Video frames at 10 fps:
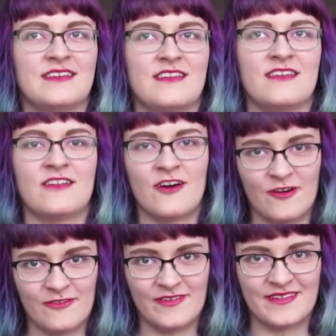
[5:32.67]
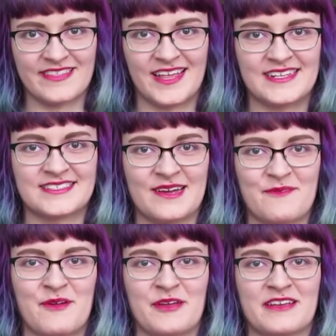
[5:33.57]
no. Last time
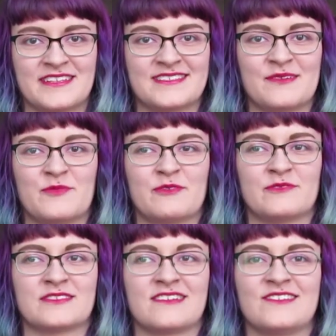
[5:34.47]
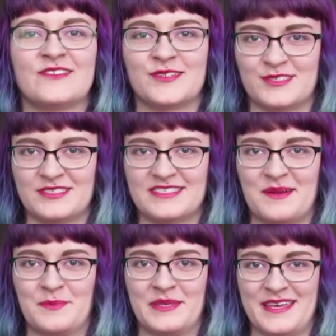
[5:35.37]
I kissed someone was on New Year's,
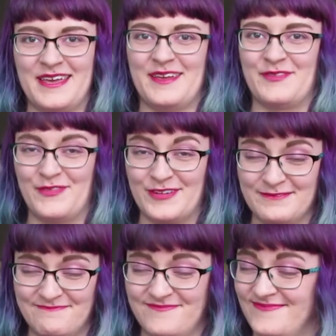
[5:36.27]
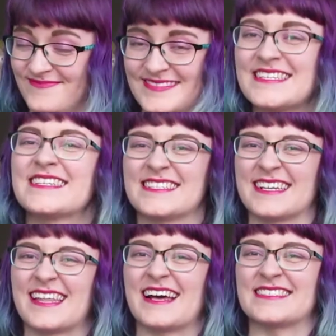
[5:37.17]
I believe.
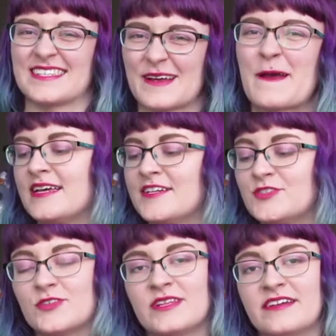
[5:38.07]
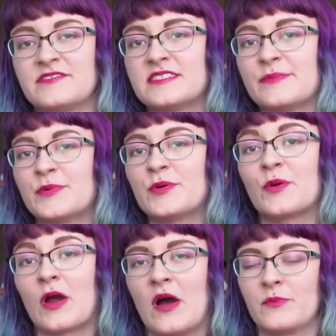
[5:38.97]
Classic. Is your life simple
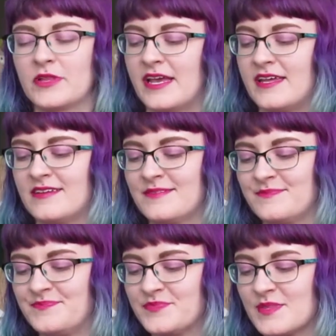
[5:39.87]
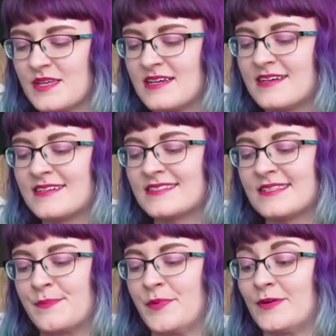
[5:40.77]
or complicated?
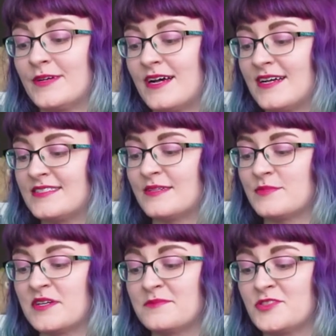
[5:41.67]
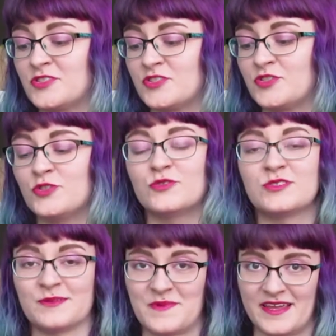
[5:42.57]
Simple. I sometimes just choose
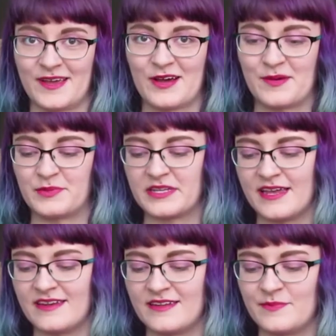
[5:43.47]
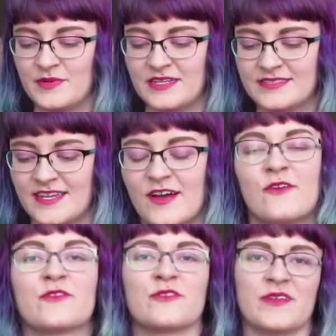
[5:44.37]
to make it complicated because I
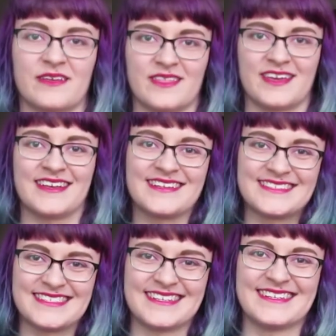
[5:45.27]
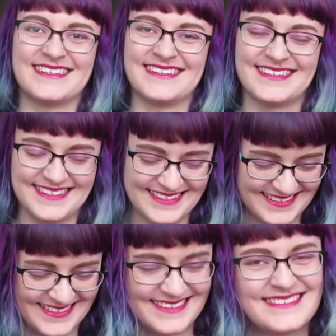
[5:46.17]
overthink things.
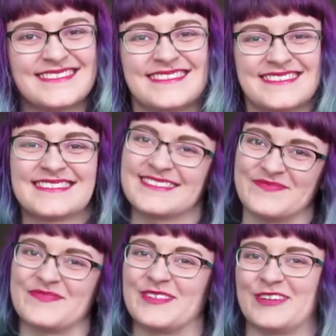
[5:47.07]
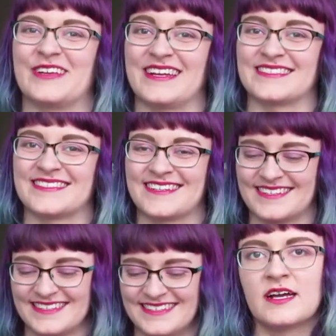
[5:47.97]
That's a good answer.
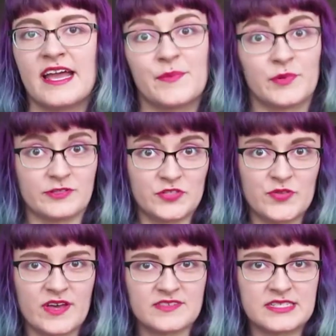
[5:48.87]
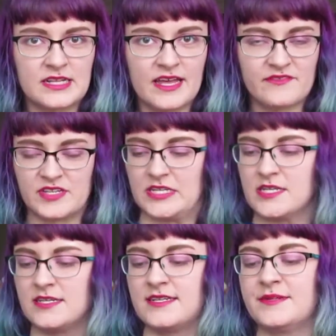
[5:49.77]
April 2011.
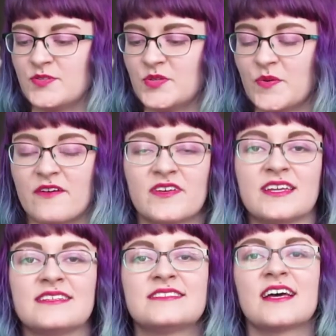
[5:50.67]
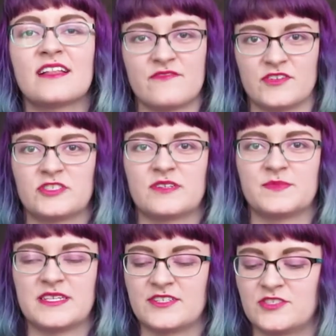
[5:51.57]
Do you have any television
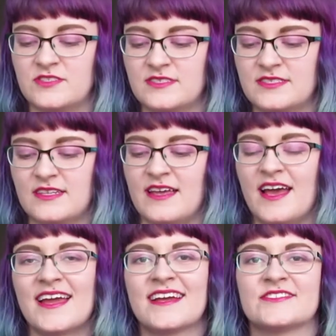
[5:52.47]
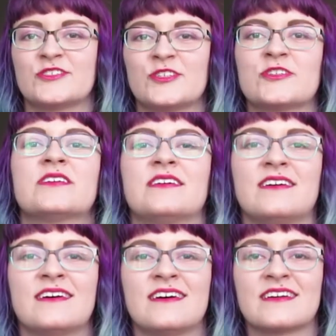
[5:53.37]
obsessions? And I answered,
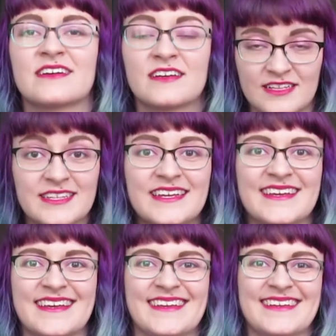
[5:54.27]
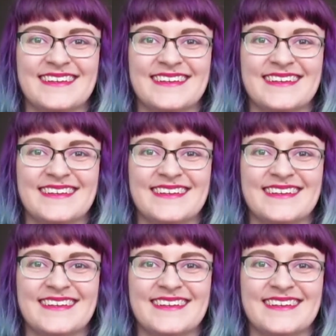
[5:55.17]
Glee.